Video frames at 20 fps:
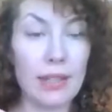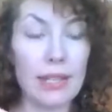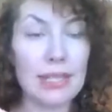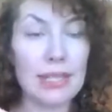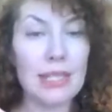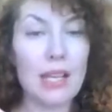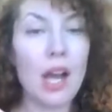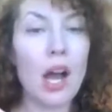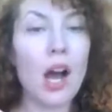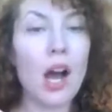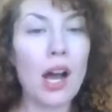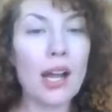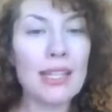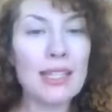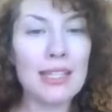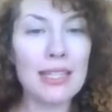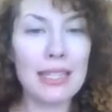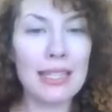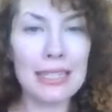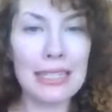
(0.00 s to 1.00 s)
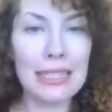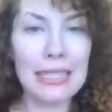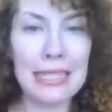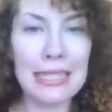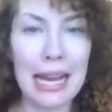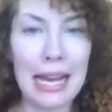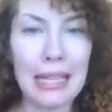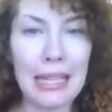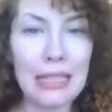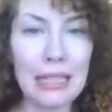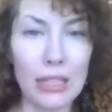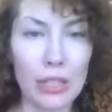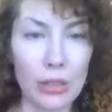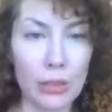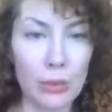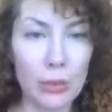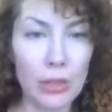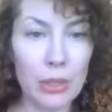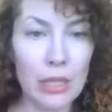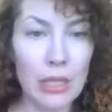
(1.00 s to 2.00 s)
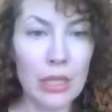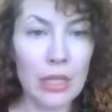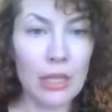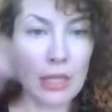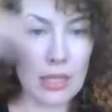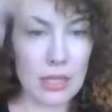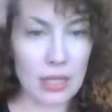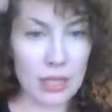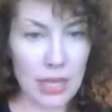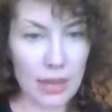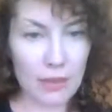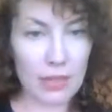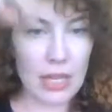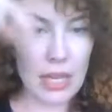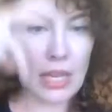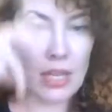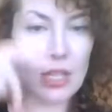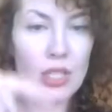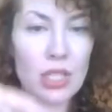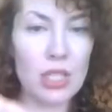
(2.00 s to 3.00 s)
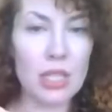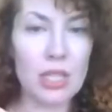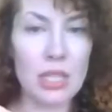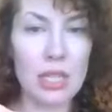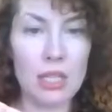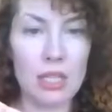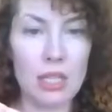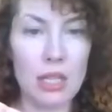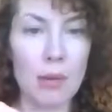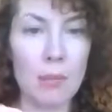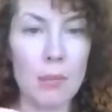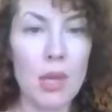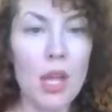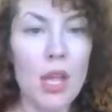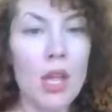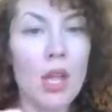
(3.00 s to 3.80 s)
It's constantly telling you, this navigation system,